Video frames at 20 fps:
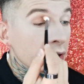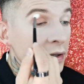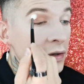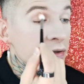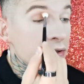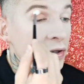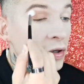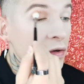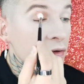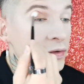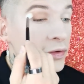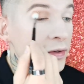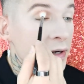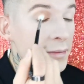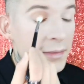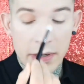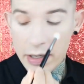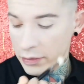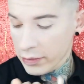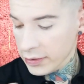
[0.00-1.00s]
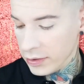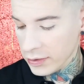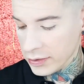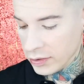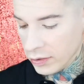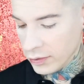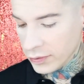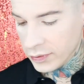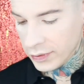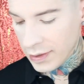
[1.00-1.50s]
There's also
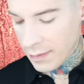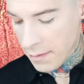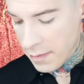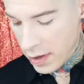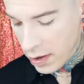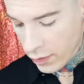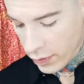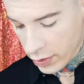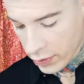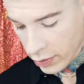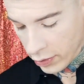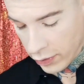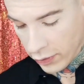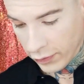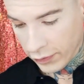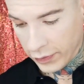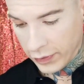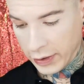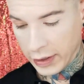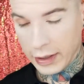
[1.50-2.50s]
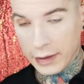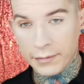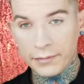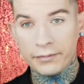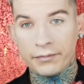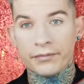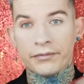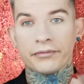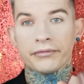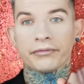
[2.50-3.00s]
a mirror on the,
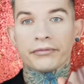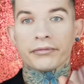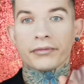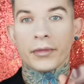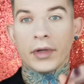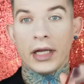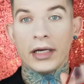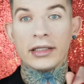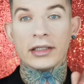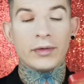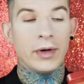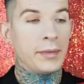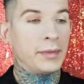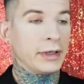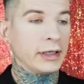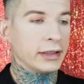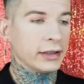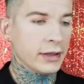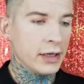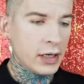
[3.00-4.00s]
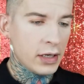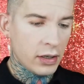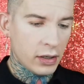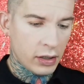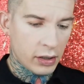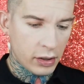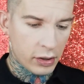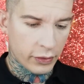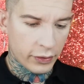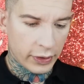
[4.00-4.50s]
and it's quite big,
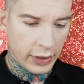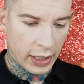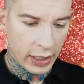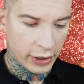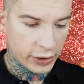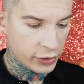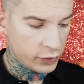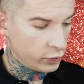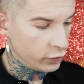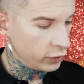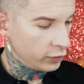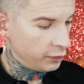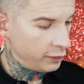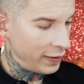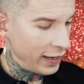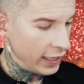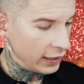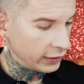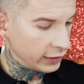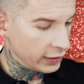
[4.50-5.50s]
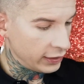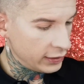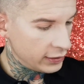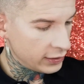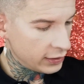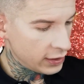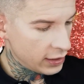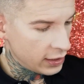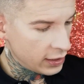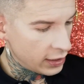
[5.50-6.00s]
on the actual
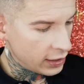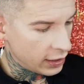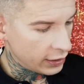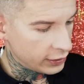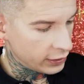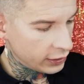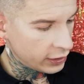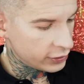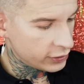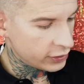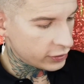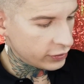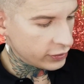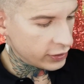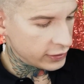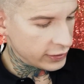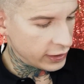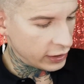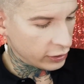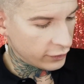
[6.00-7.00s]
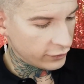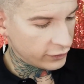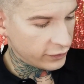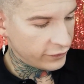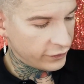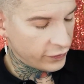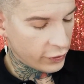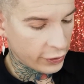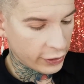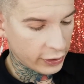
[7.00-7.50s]
palette. I think I'm just gonna take off the
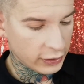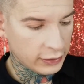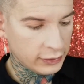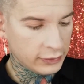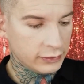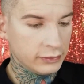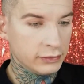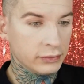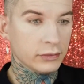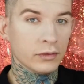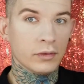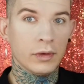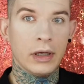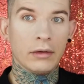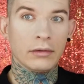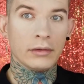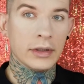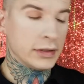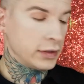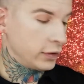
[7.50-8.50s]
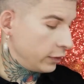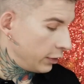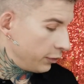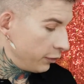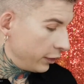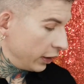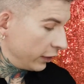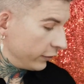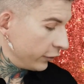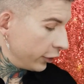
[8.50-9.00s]
foil. Wow, that's a
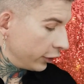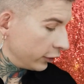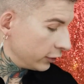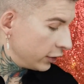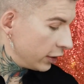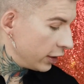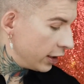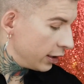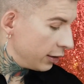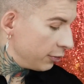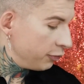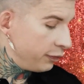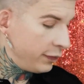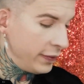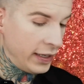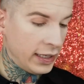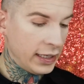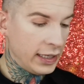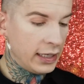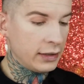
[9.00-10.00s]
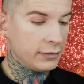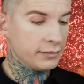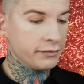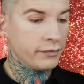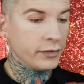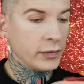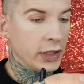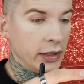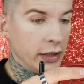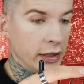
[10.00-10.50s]
big foil. Bin it,
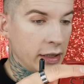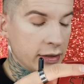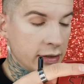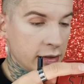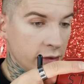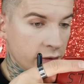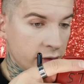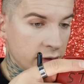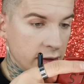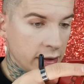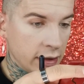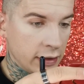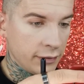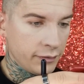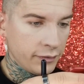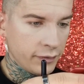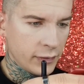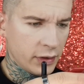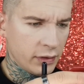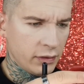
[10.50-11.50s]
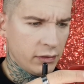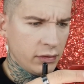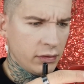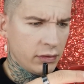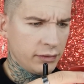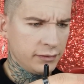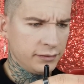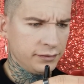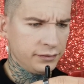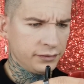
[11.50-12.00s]
and let's use the.
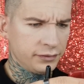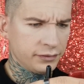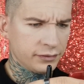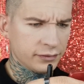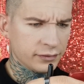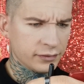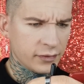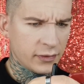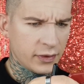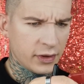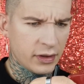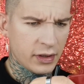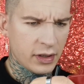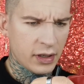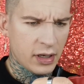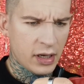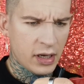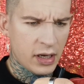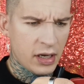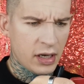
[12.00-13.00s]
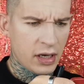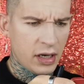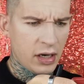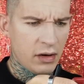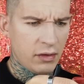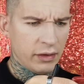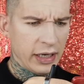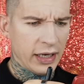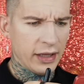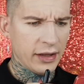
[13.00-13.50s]
Oh.
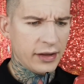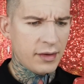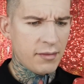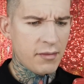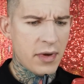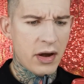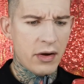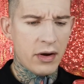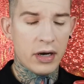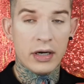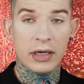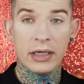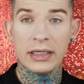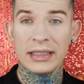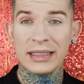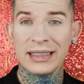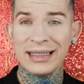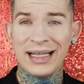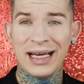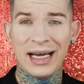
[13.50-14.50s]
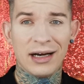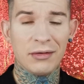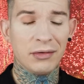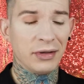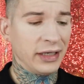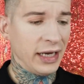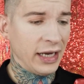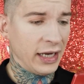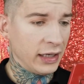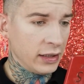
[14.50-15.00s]
Okay, the mirror is not
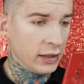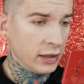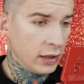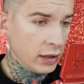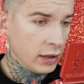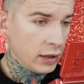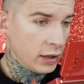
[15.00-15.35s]
okay.